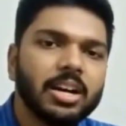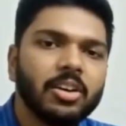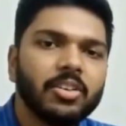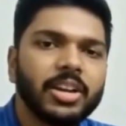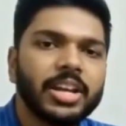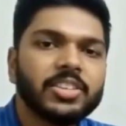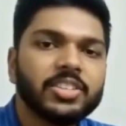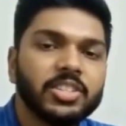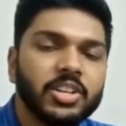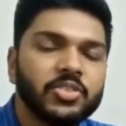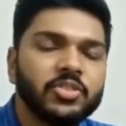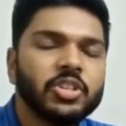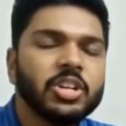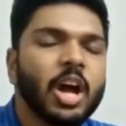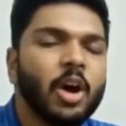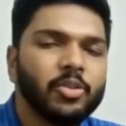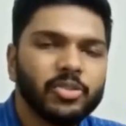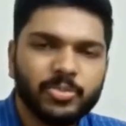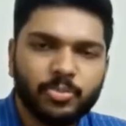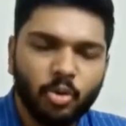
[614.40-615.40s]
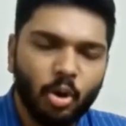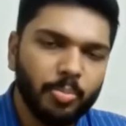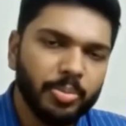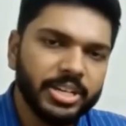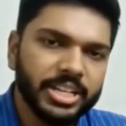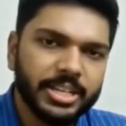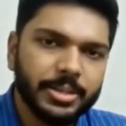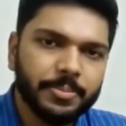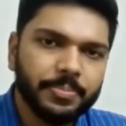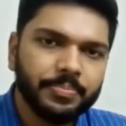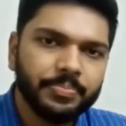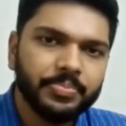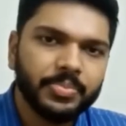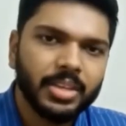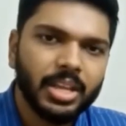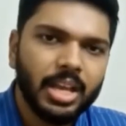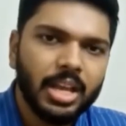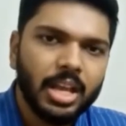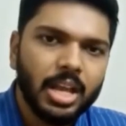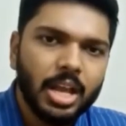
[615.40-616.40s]
a residential house property.
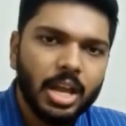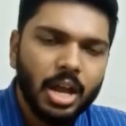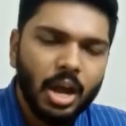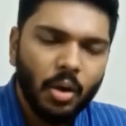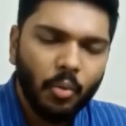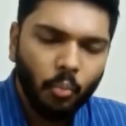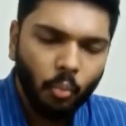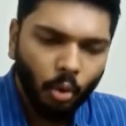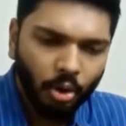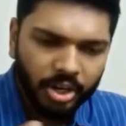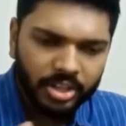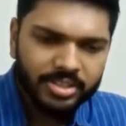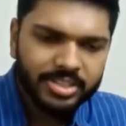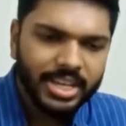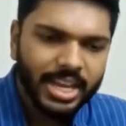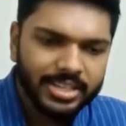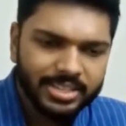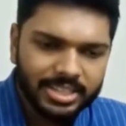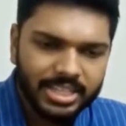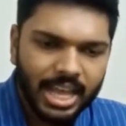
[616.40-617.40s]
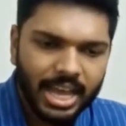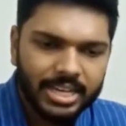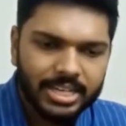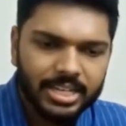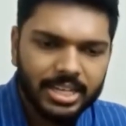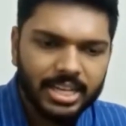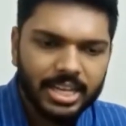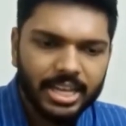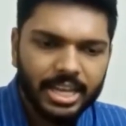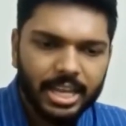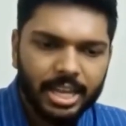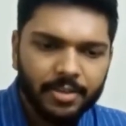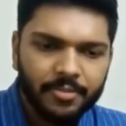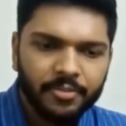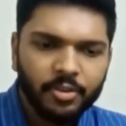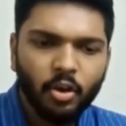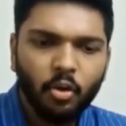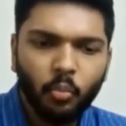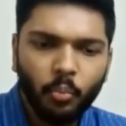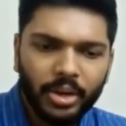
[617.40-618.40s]
What it says that if
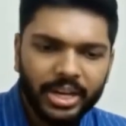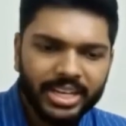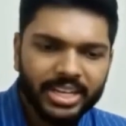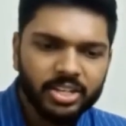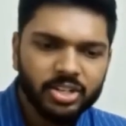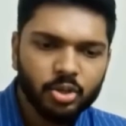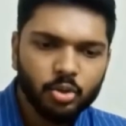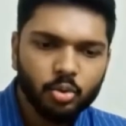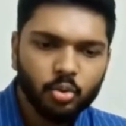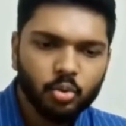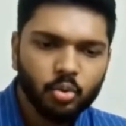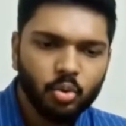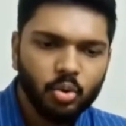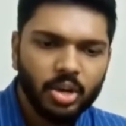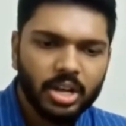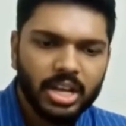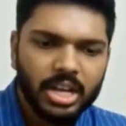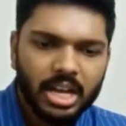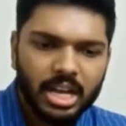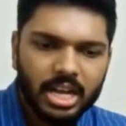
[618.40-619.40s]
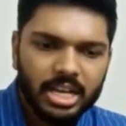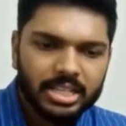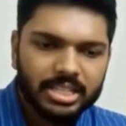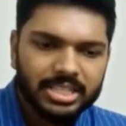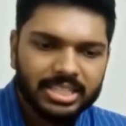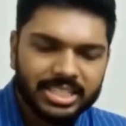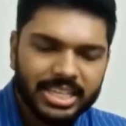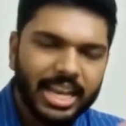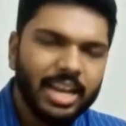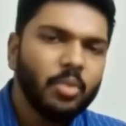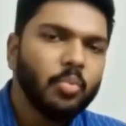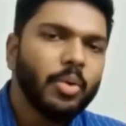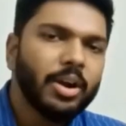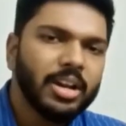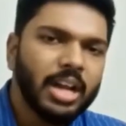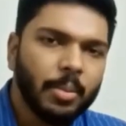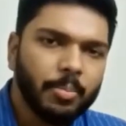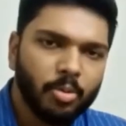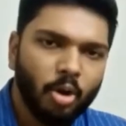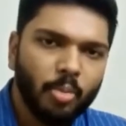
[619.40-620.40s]
you're willing to sell
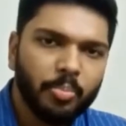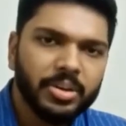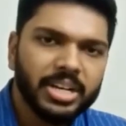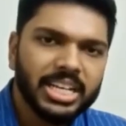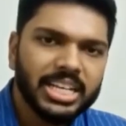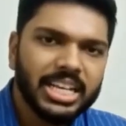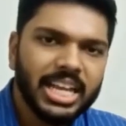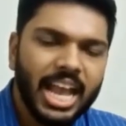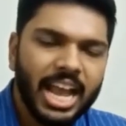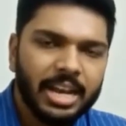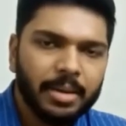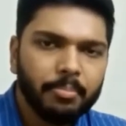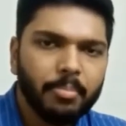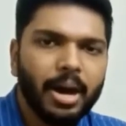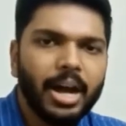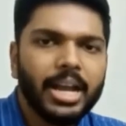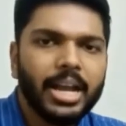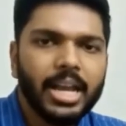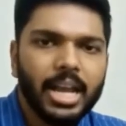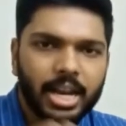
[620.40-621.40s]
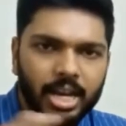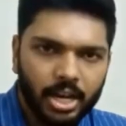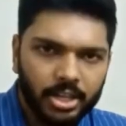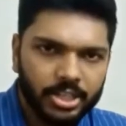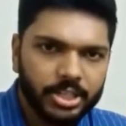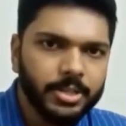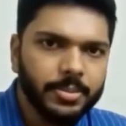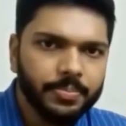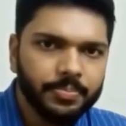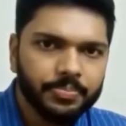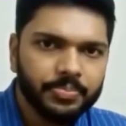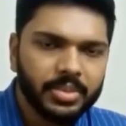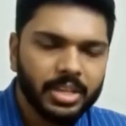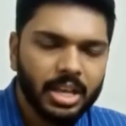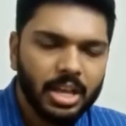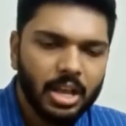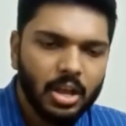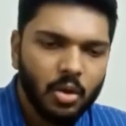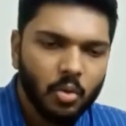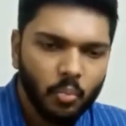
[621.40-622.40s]
one property and buy another,
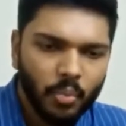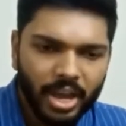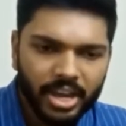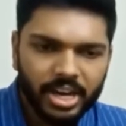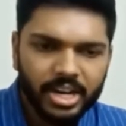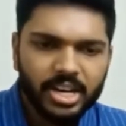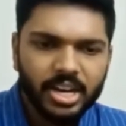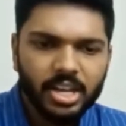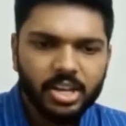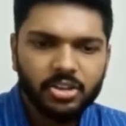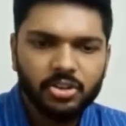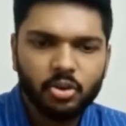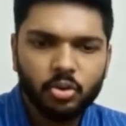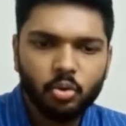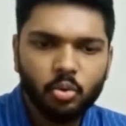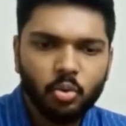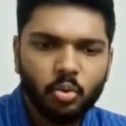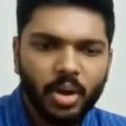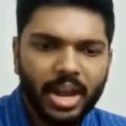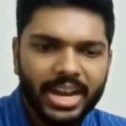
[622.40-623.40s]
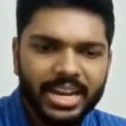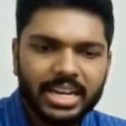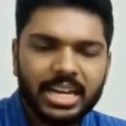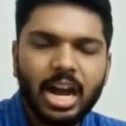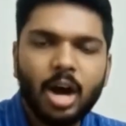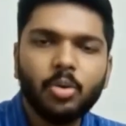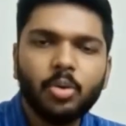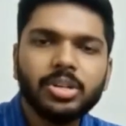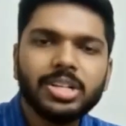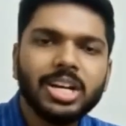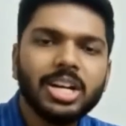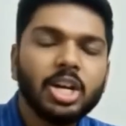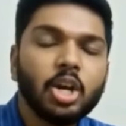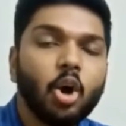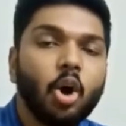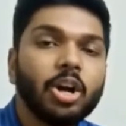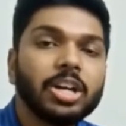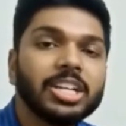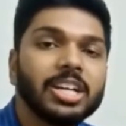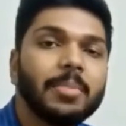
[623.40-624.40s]
wherein you encounter
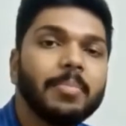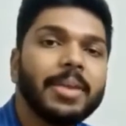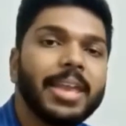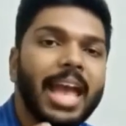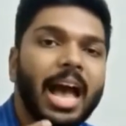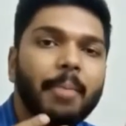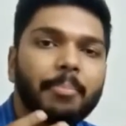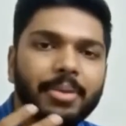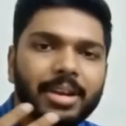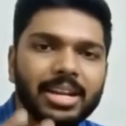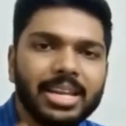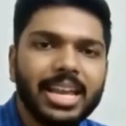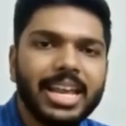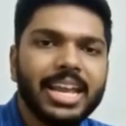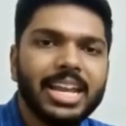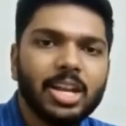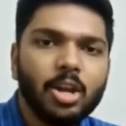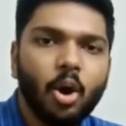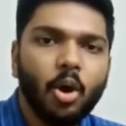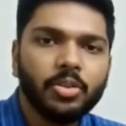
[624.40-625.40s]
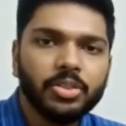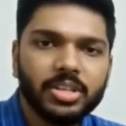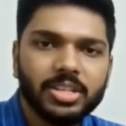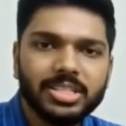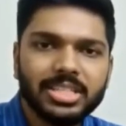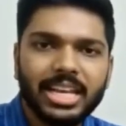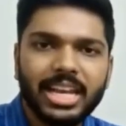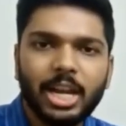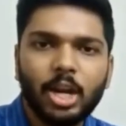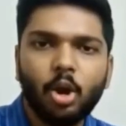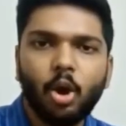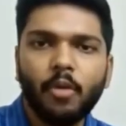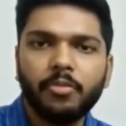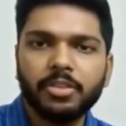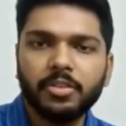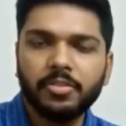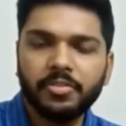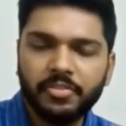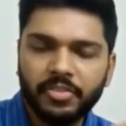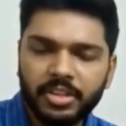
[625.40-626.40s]
long-term capital gain on the sale of
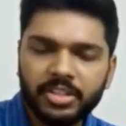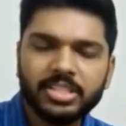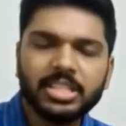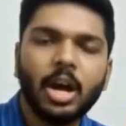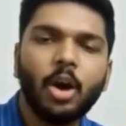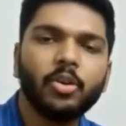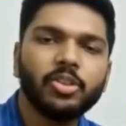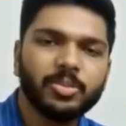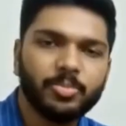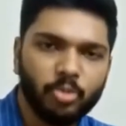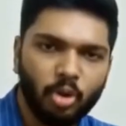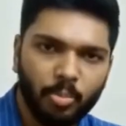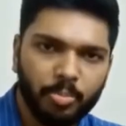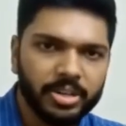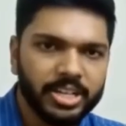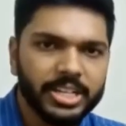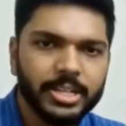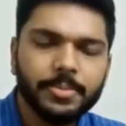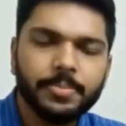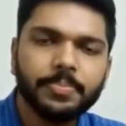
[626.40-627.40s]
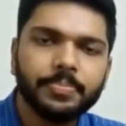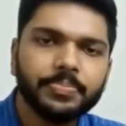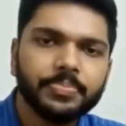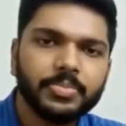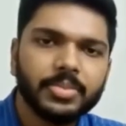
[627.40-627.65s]
the first house property,